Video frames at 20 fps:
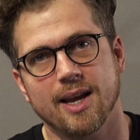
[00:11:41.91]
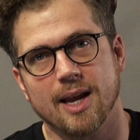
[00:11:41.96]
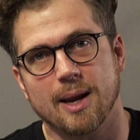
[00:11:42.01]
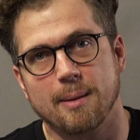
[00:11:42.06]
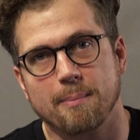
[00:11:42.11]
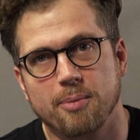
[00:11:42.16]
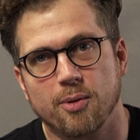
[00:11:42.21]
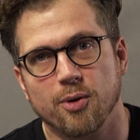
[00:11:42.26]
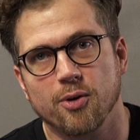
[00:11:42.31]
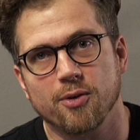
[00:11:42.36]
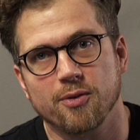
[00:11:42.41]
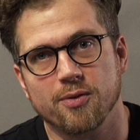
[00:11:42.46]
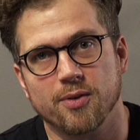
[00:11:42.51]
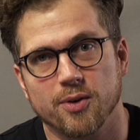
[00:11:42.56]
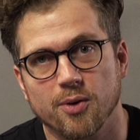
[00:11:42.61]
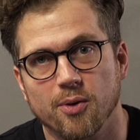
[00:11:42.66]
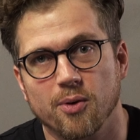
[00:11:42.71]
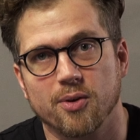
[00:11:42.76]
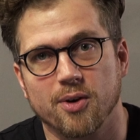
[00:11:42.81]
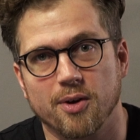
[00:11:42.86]
improve
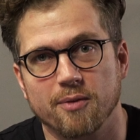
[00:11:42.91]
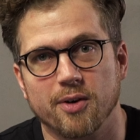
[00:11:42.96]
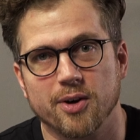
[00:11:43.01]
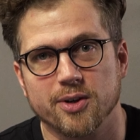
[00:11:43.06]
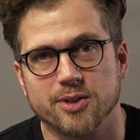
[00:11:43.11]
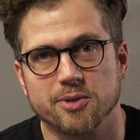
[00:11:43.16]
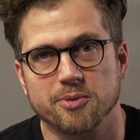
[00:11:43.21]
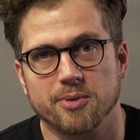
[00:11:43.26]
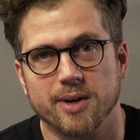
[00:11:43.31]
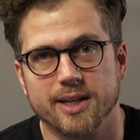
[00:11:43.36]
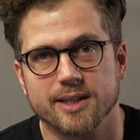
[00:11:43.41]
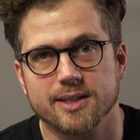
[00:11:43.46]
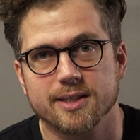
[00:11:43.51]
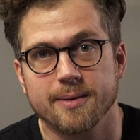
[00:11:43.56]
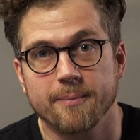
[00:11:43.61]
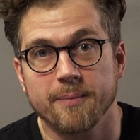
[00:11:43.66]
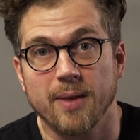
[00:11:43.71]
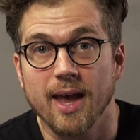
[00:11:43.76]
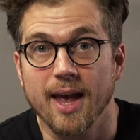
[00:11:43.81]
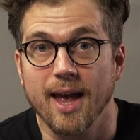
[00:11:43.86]
your conversion rates.